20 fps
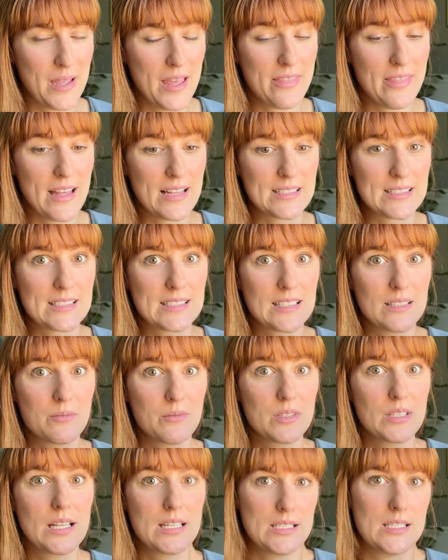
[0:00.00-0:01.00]
And that's the
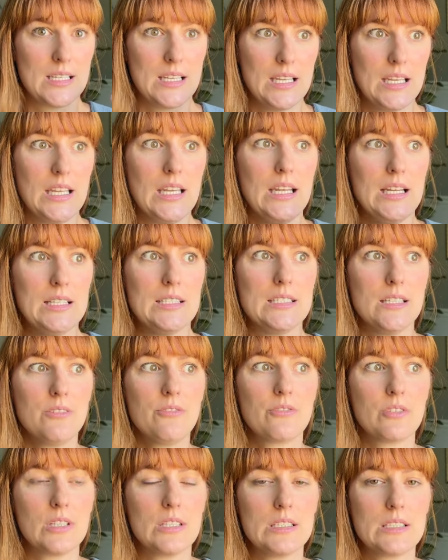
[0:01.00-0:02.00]
that's a key
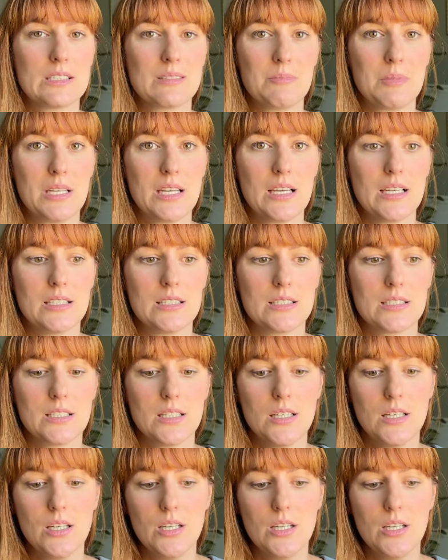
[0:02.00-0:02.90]
difference because